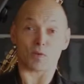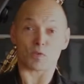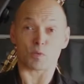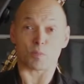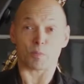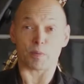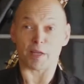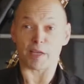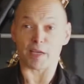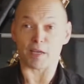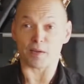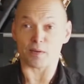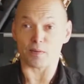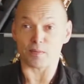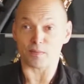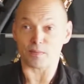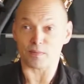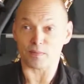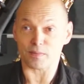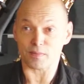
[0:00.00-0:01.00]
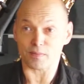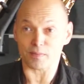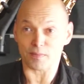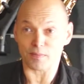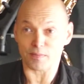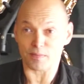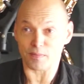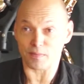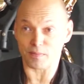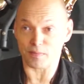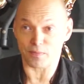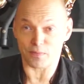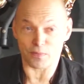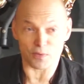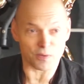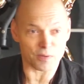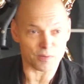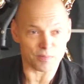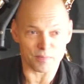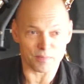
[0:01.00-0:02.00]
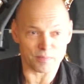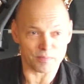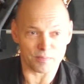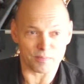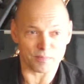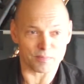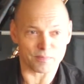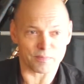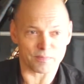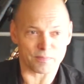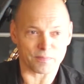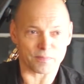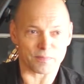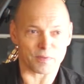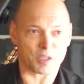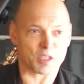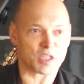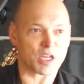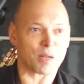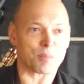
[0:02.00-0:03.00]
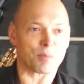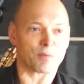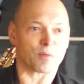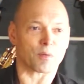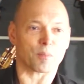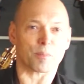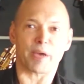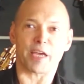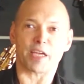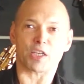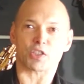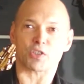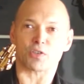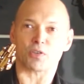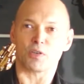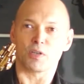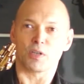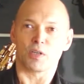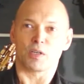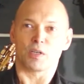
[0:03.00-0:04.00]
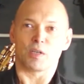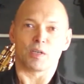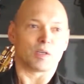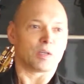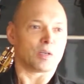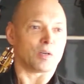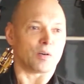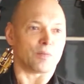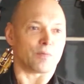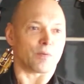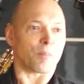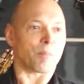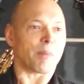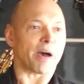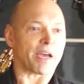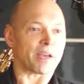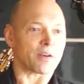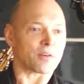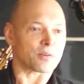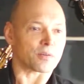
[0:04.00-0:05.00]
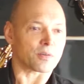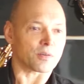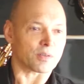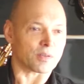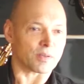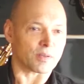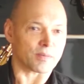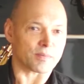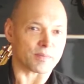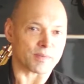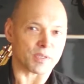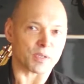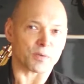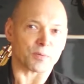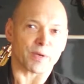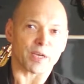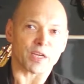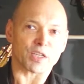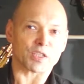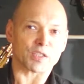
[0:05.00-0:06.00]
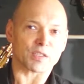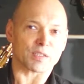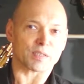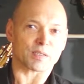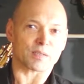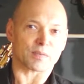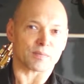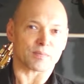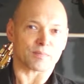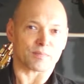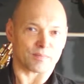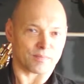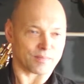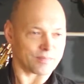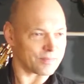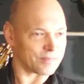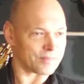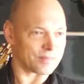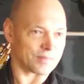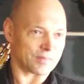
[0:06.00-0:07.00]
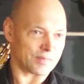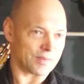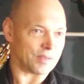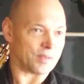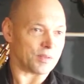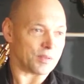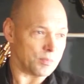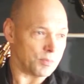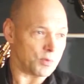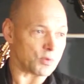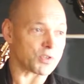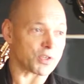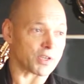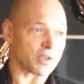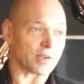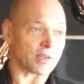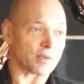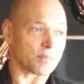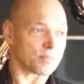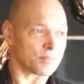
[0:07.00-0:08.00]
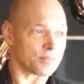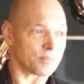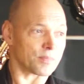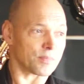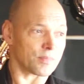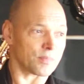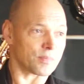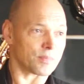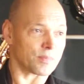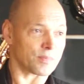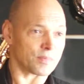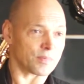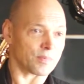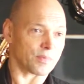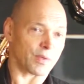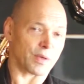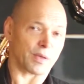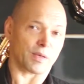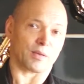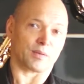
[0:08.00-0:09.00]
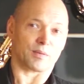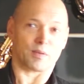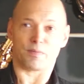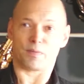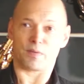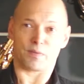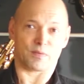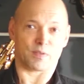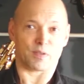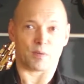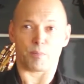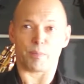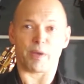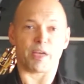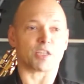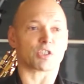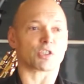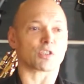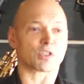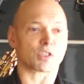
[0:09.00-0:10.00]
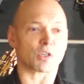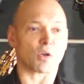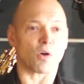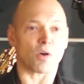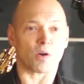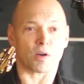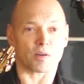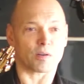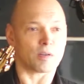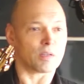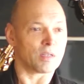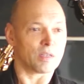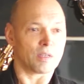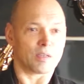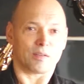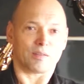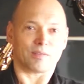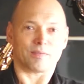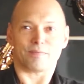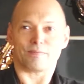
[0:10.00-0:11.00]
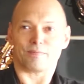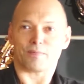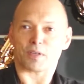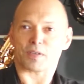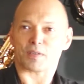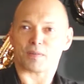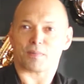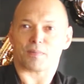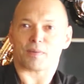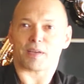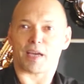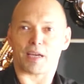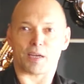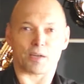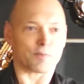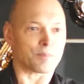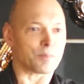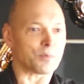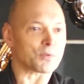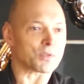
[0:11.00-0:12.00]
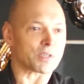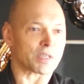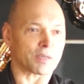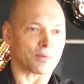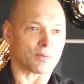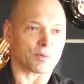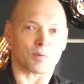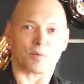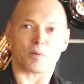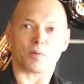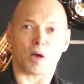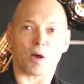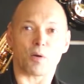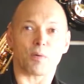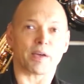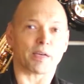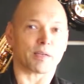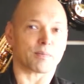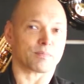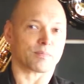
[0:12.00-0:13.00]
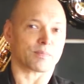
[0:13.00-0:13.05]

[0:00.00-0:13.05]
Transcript: to play for example, for major or for minor situations musically, thinking if it's a major song, what kind of music or how I